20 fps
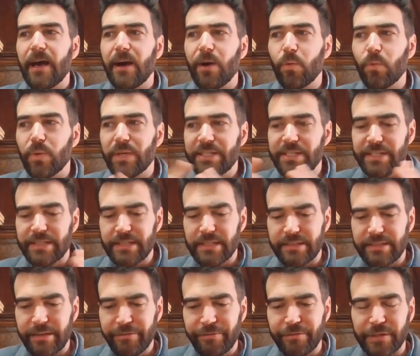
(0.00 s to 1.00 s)
which is the
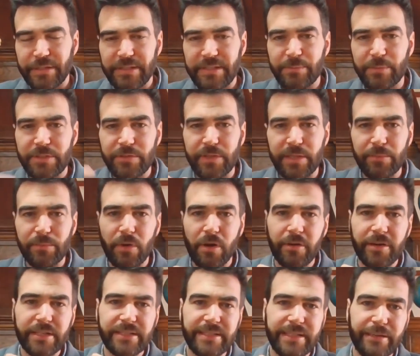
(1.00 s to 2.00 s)
difference between
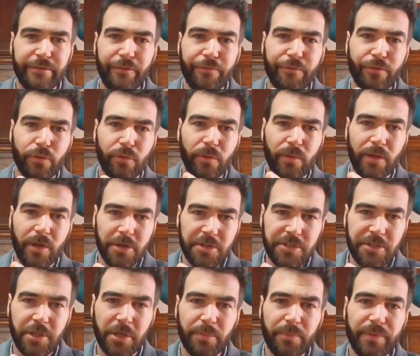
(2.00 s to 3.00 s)
marketing for
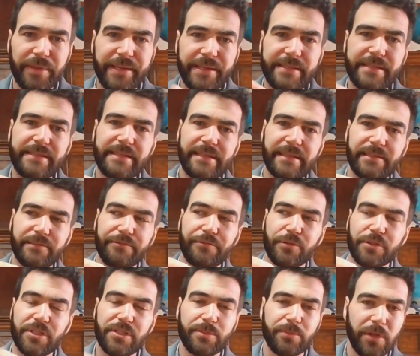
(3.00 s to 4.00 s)
large companies and
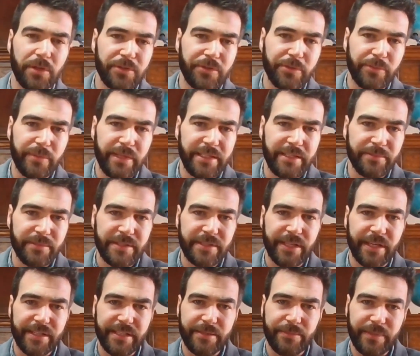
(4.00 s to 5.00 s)
for small to
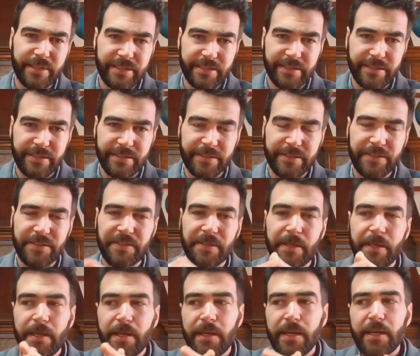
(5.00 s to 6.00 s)
medium-sized businesses.
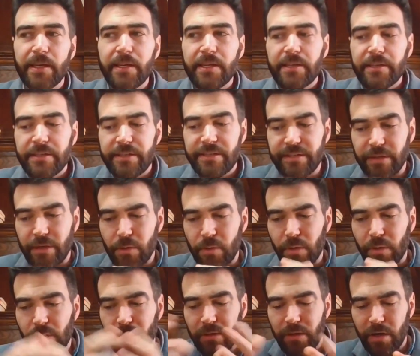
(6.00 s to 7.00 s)

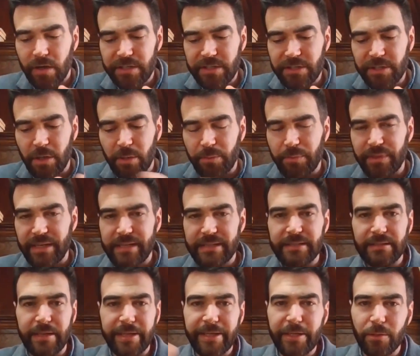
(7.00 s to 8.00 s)
So large companies
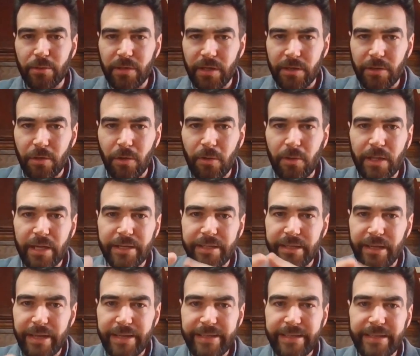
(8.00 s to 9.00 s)
like Coca-Cola,
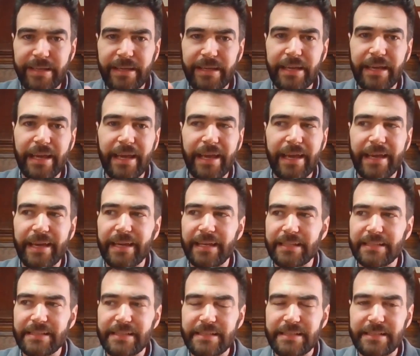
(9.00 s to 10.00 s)
Nike,
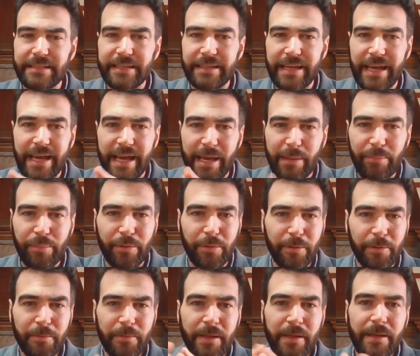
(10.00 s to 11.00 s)
and
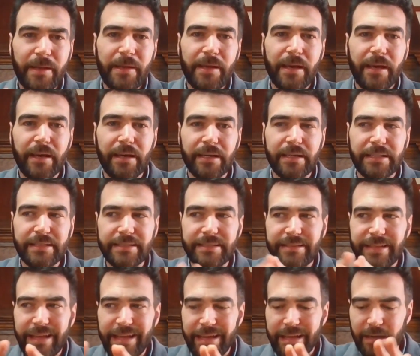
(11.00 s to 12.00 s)
Apple,
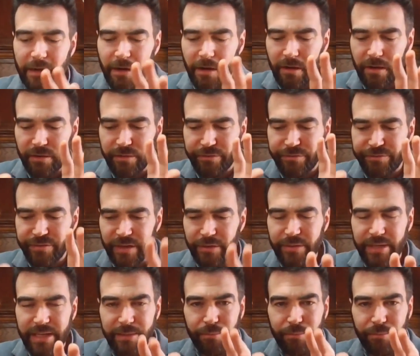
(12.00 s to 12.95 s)
they are very